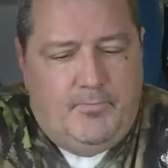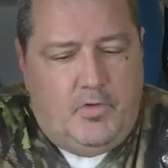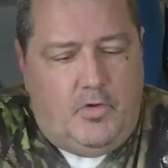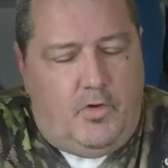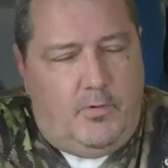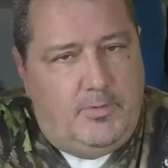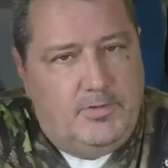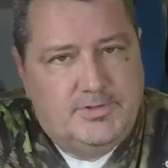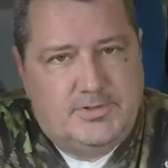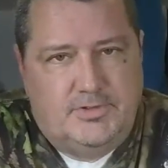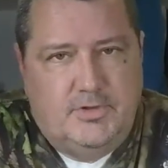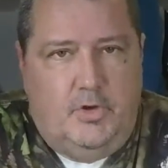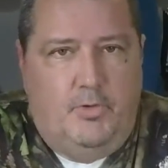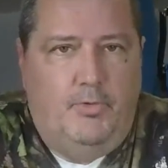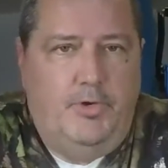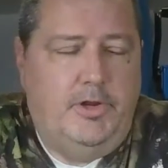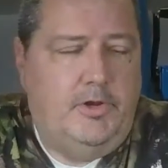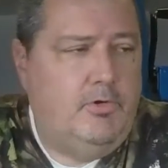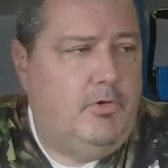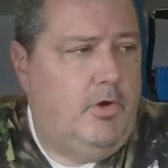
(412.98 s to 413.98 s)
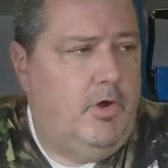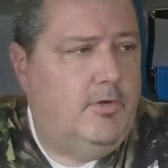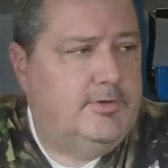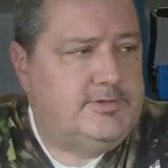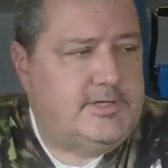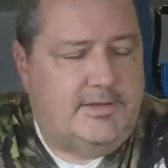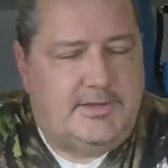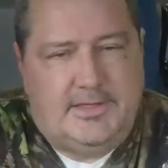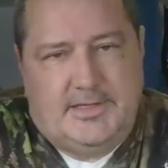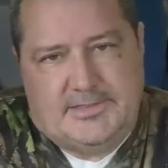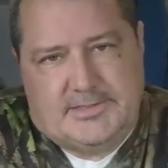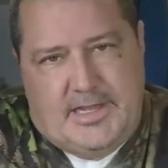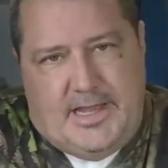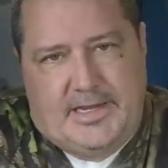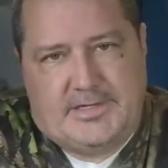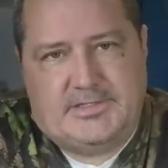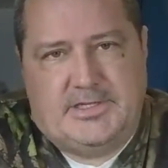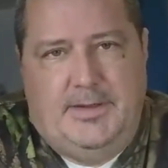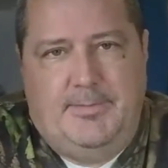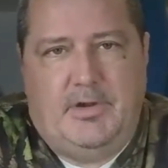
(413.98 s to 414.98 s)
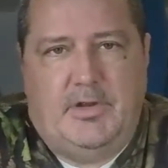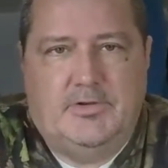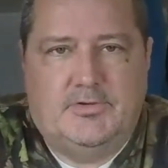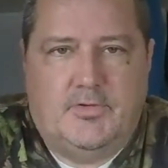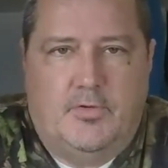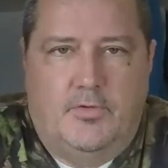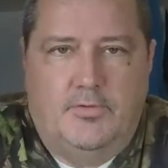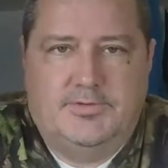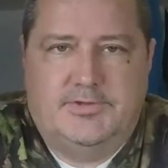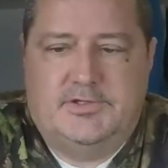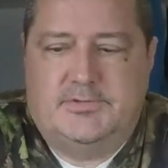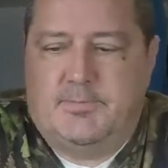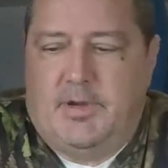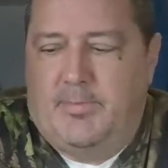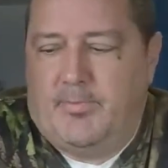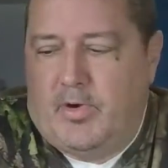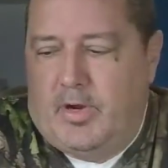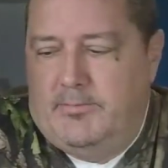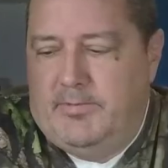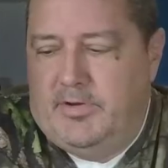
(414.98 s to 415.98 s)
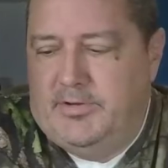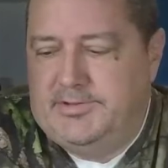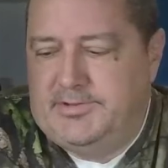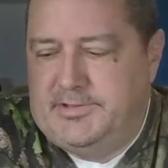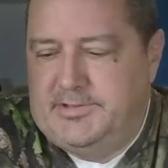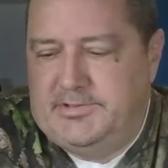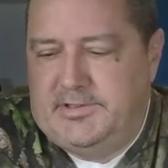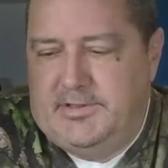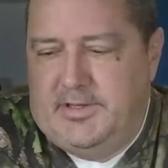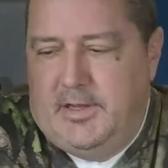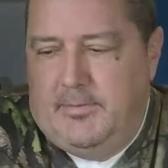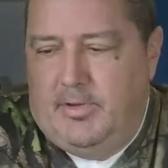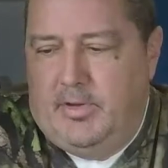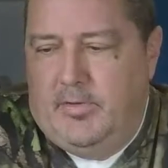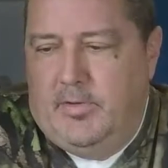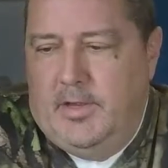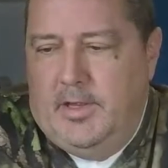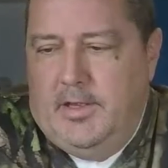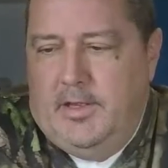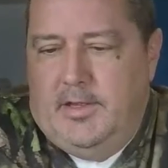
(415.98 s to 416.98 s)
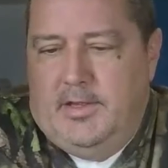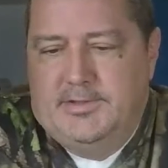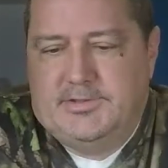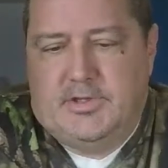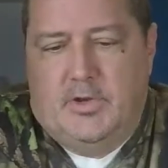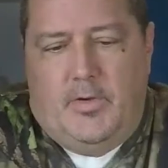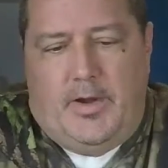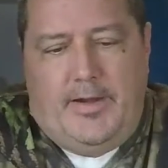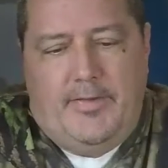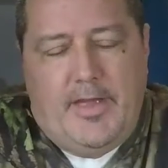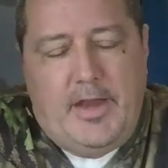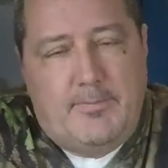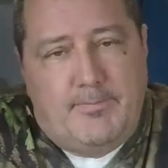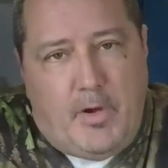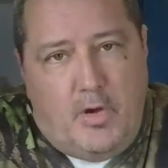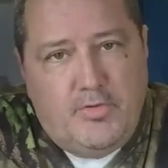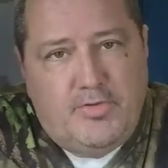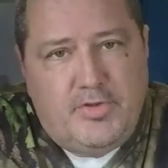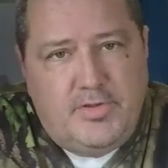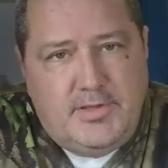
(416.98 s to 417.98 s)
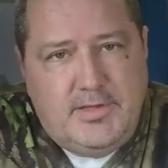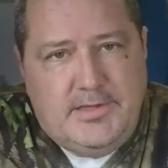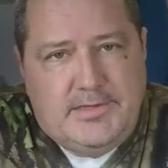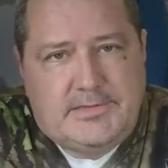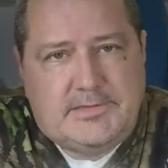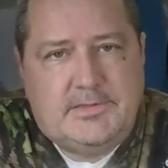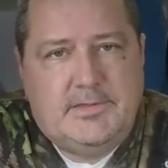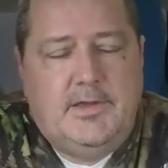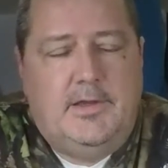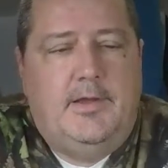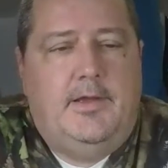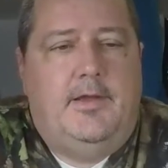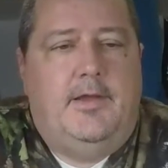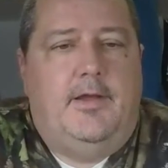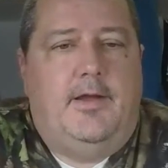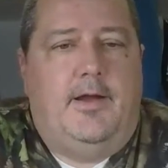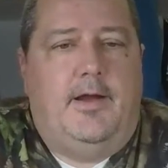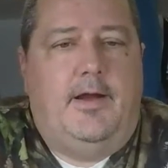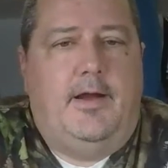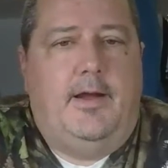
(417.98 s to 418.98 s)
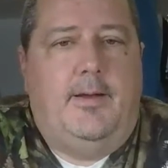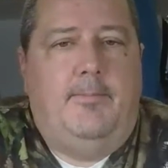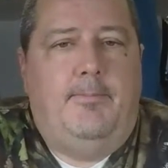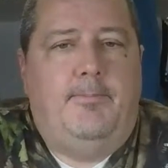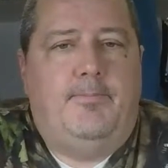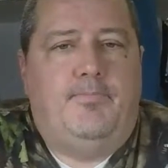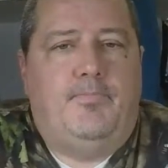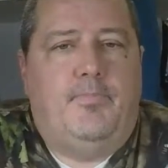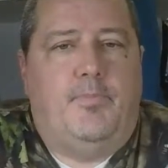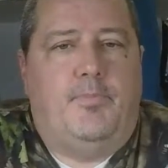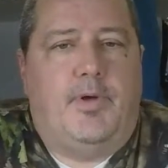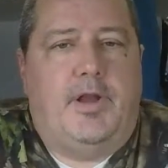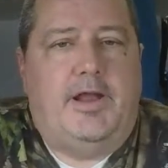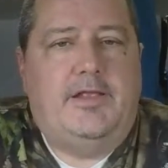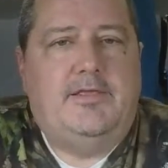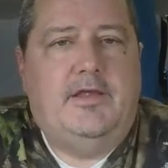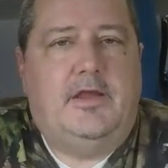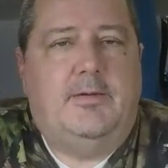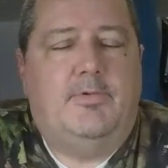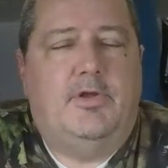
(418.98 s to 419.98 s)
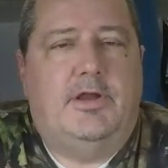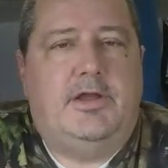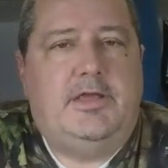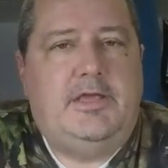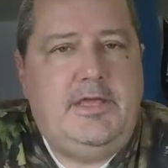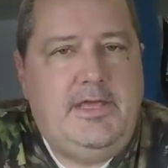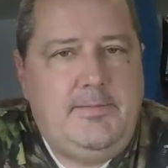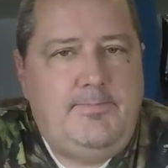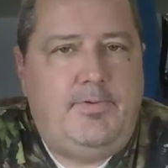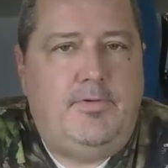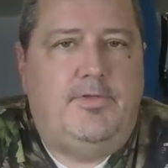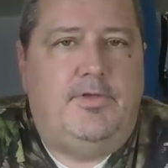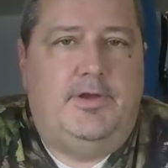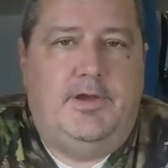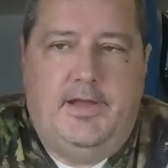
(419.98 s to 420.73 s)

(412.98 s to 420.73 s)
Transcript: almost no recoil. It's got the exact same controls as my primary CCW. So I like both of these, but I think I'm going to keep the